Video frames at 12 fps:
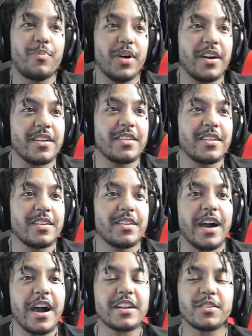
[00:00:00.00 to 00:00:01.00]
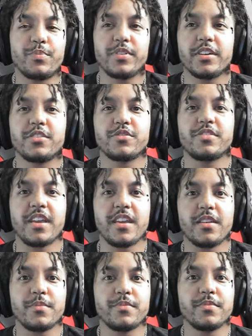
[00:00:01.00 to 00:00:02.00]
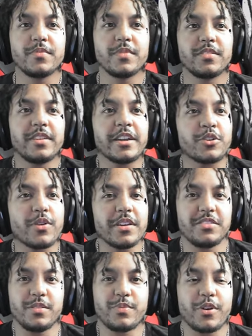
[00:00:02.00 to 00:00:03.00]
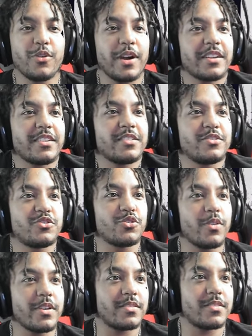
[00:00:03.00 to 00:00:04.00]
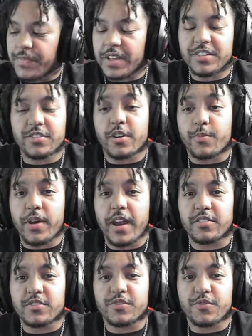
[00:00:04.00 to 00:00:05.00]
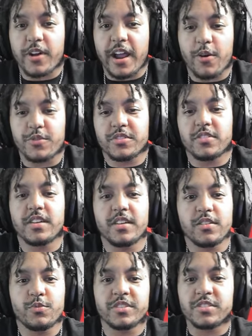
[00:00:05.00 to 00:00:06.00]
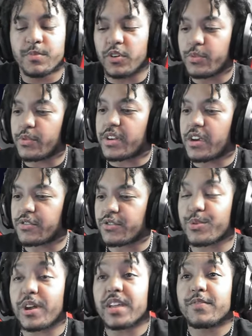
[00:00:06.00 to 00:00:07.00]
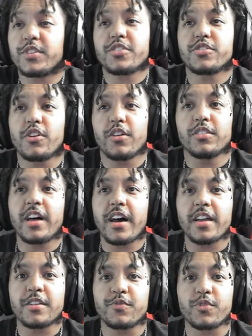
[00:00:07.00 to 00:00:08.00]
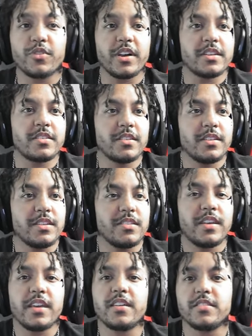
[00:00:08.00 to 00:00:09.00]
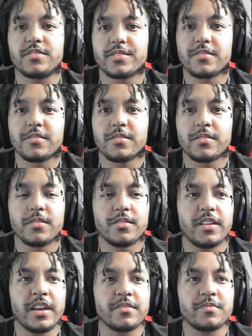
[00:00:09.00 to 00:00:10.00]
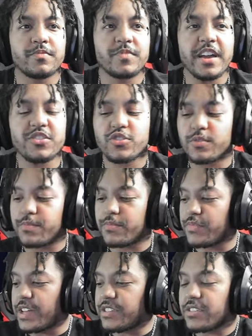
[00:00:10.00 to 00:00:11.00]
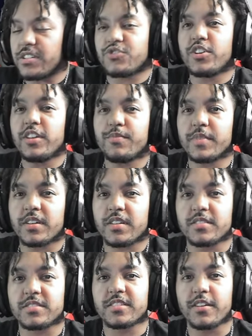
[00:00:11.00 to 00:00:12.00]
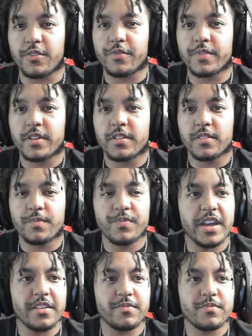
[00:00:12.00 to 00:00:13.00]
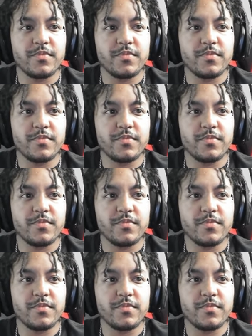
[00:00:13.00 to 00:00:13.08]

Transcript: but I can play your game like crazy, bro. I can enjoy it. I sit there and practice for hours on end with these multiple characters without even touching online for like days. Like that should, that's an achievement in itself that